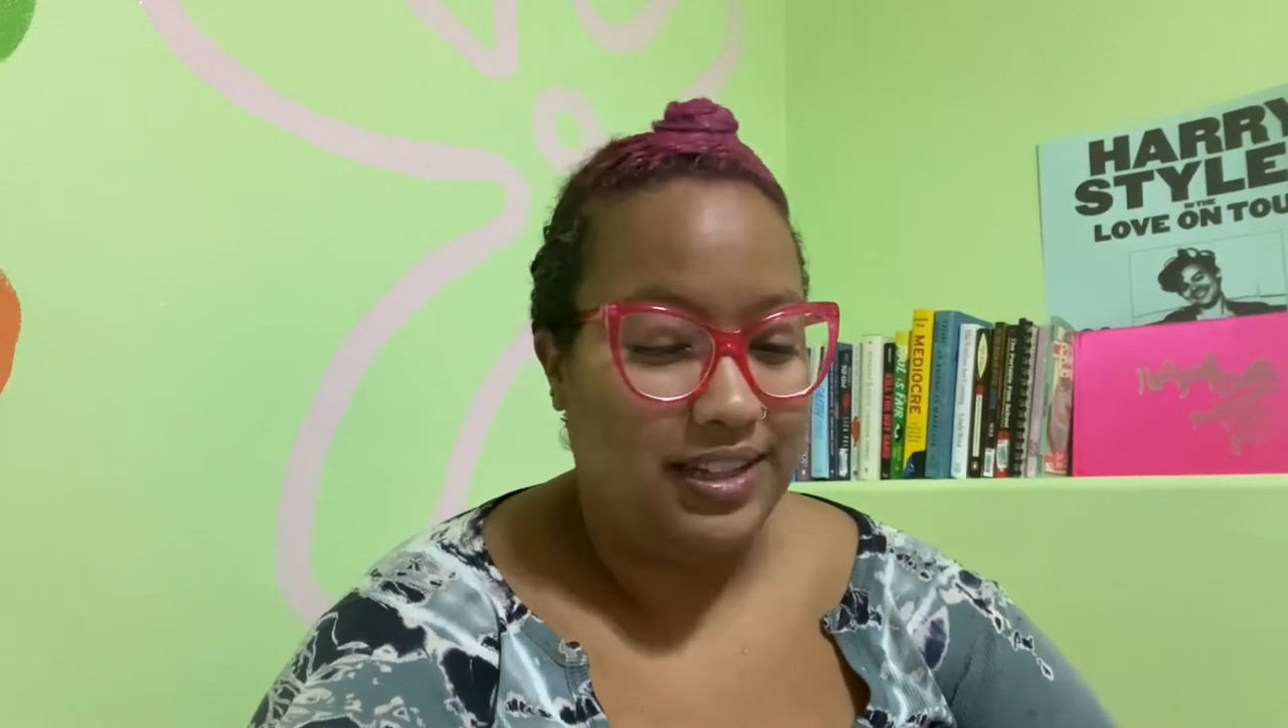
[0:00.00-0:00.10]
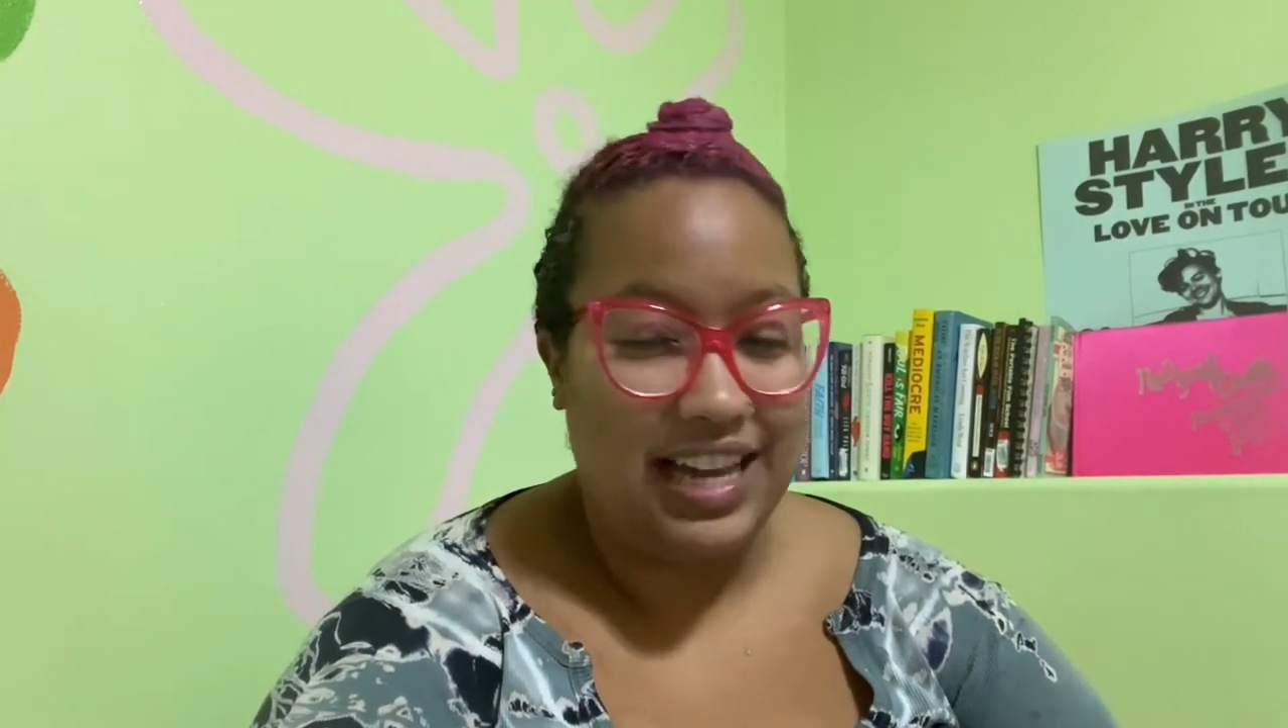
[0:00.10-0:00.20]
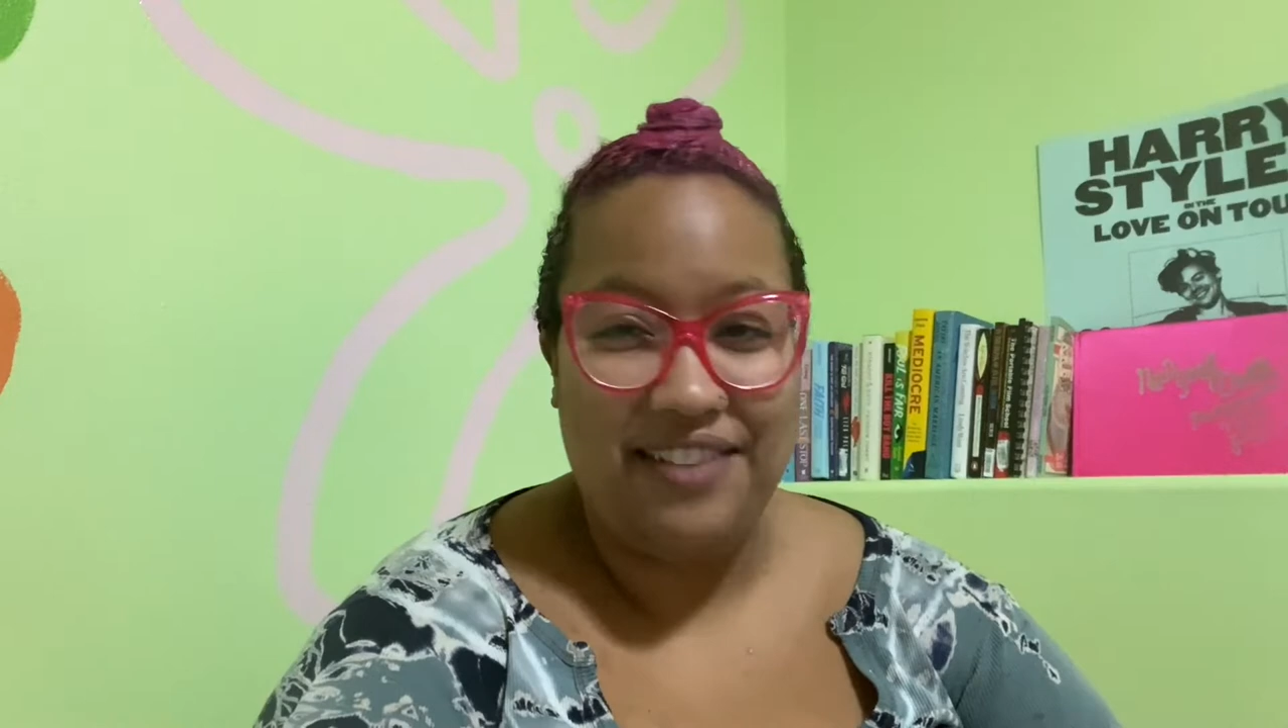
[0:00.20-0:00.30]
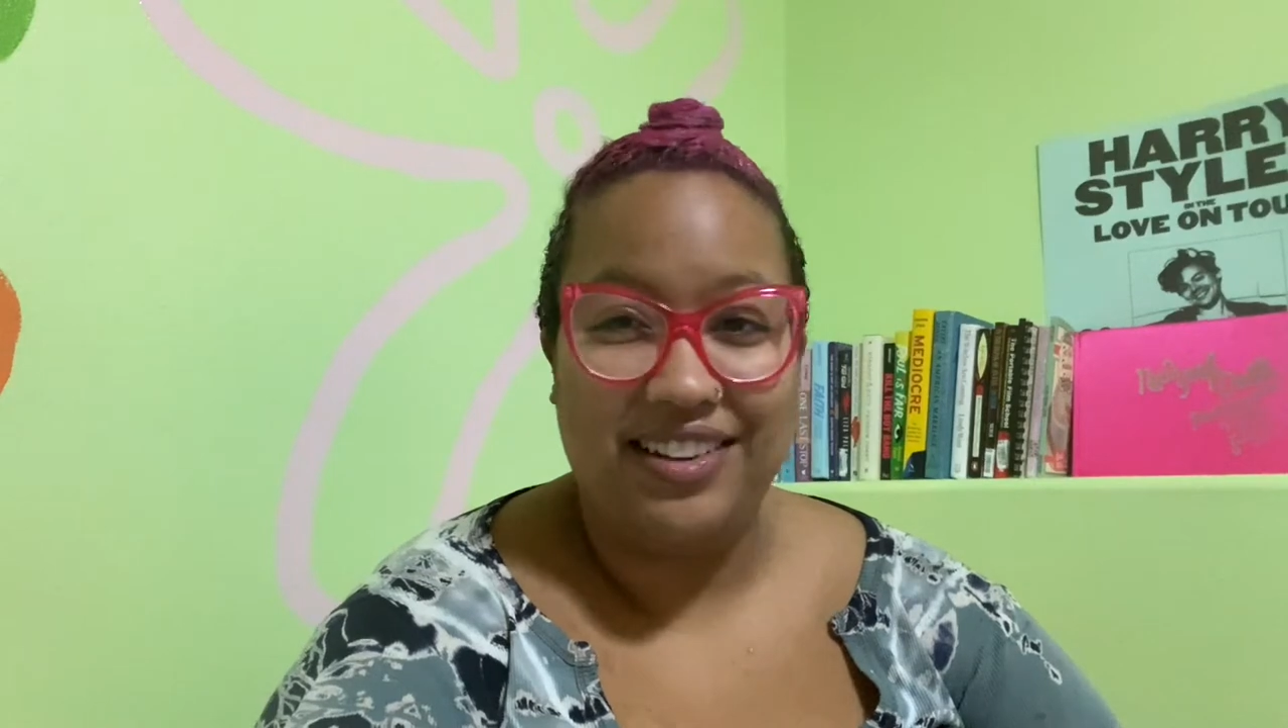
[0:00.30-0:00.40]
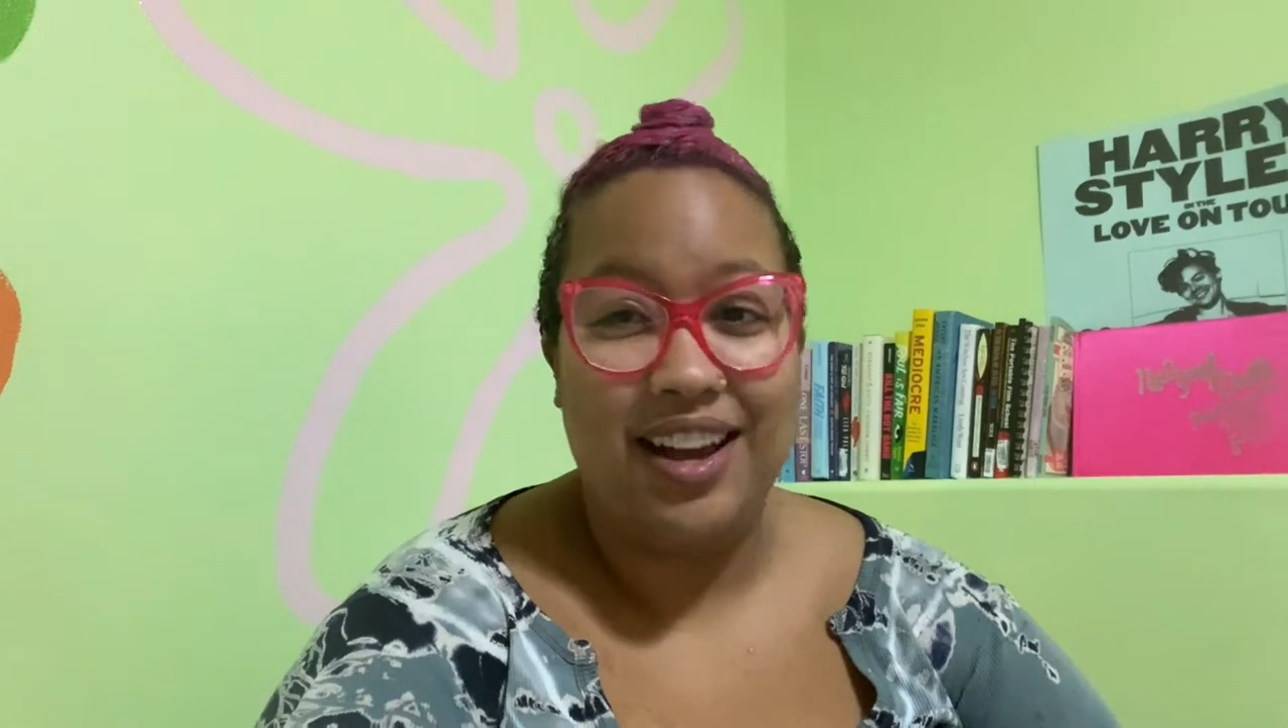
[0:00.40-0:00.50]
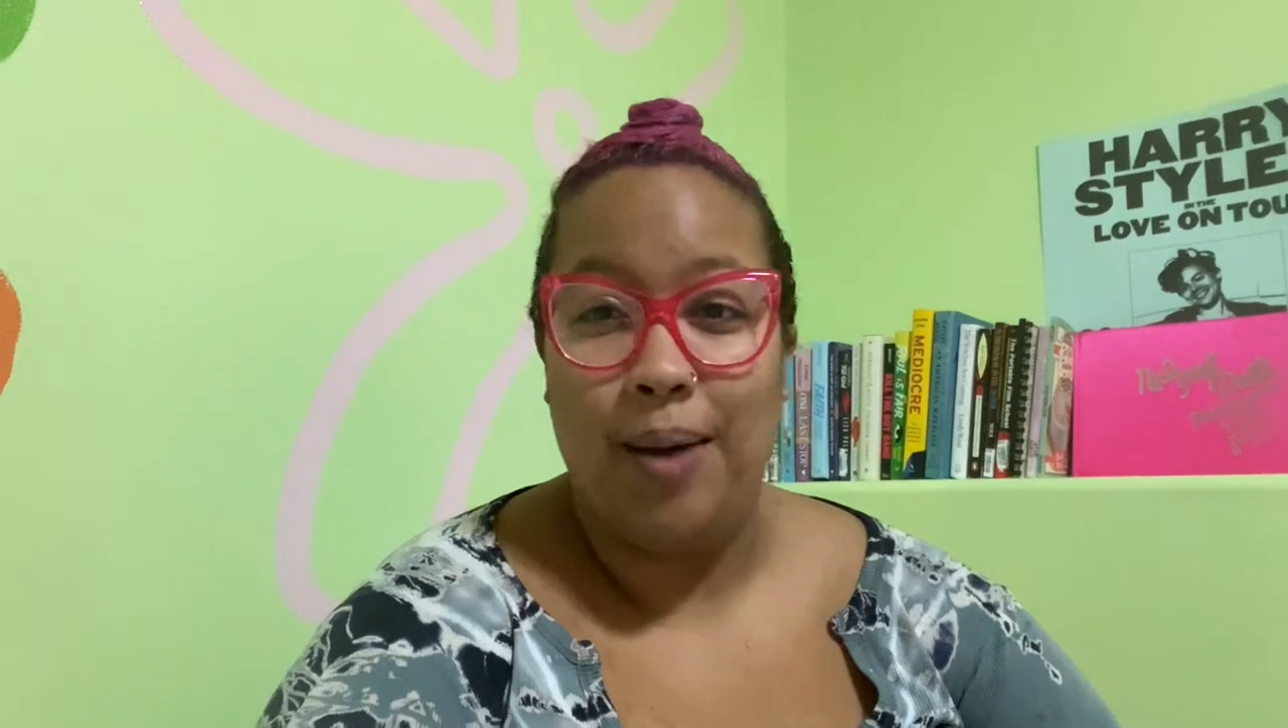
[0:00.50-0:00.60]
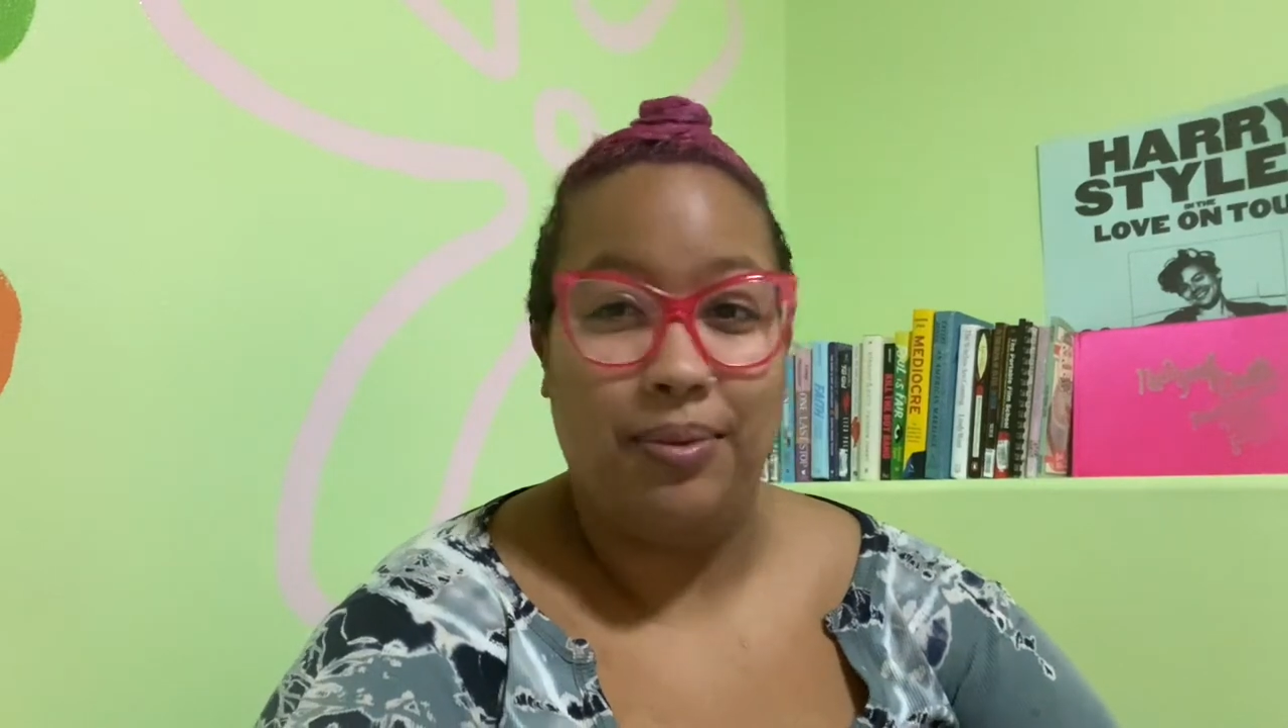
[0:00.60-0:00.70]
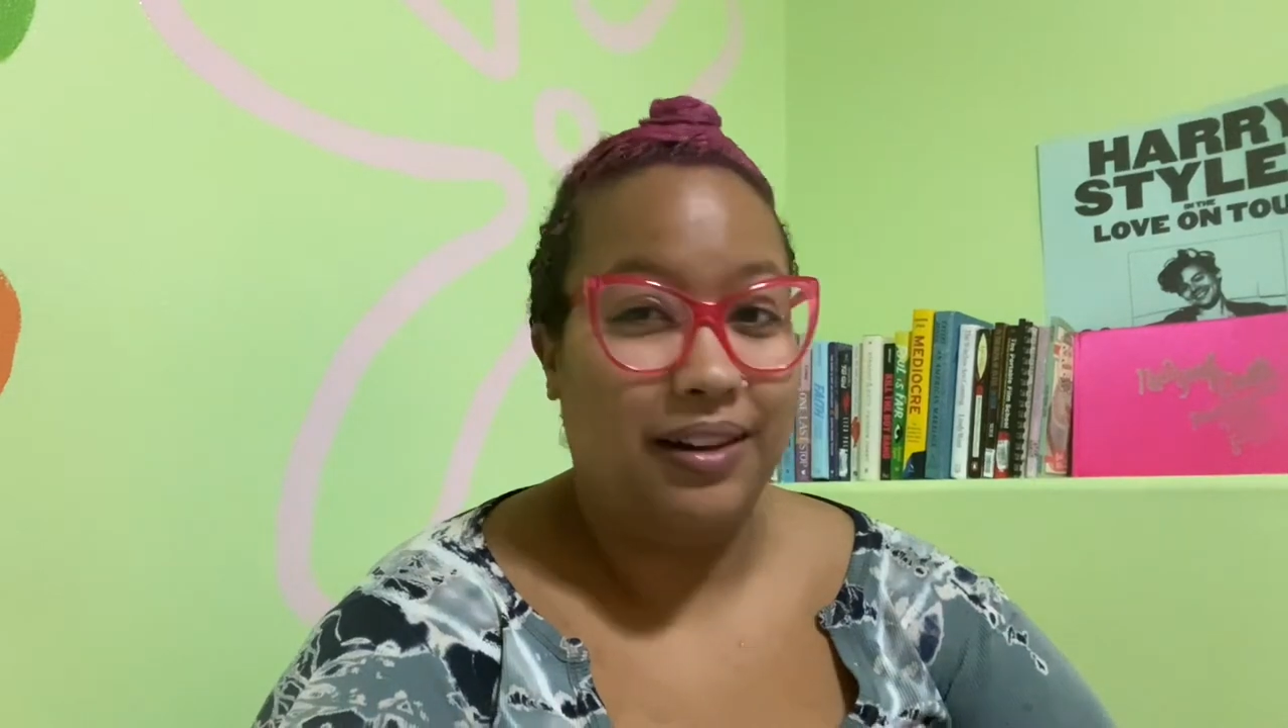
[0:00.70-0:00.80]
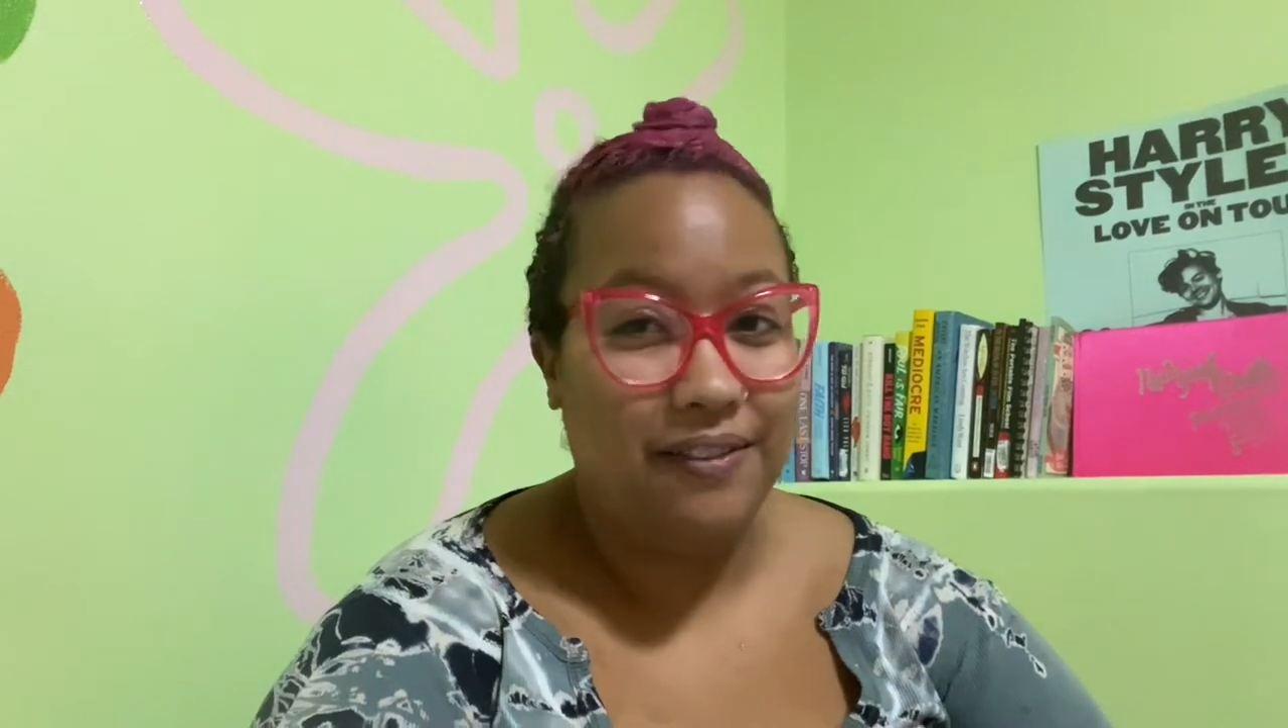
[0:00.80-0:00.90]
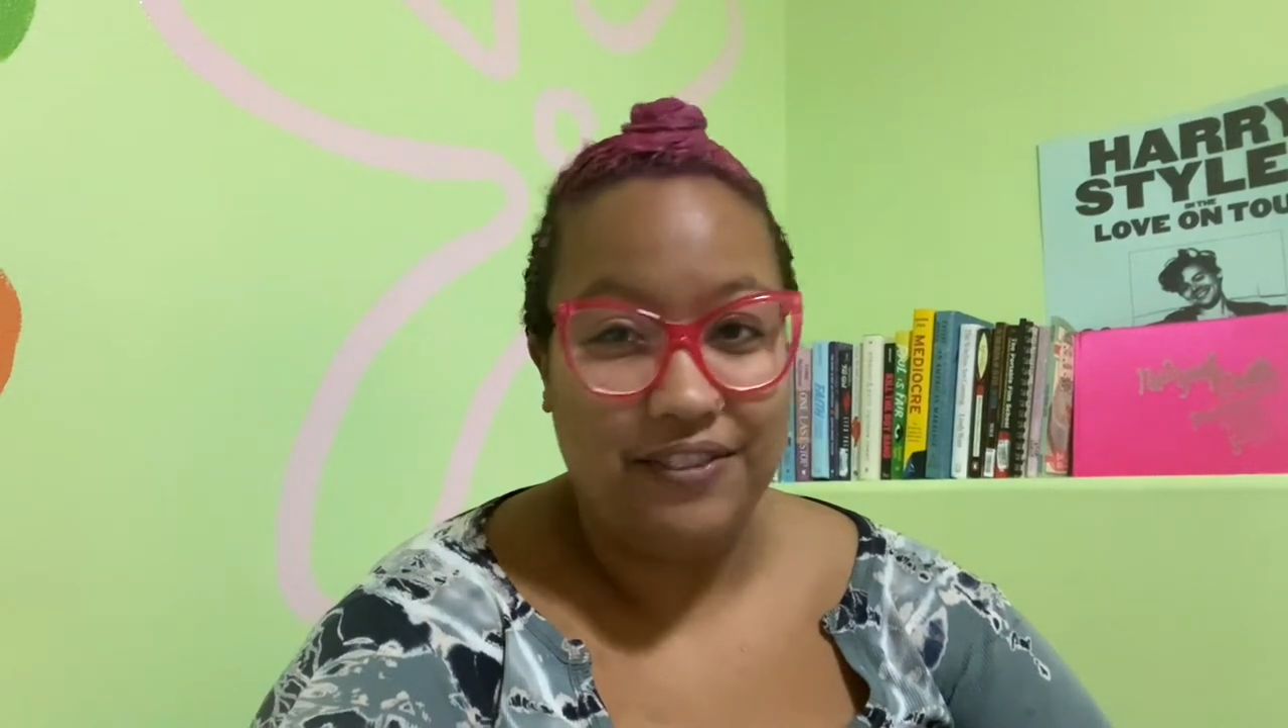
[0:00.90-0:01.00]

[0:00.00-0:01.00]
I have a couple of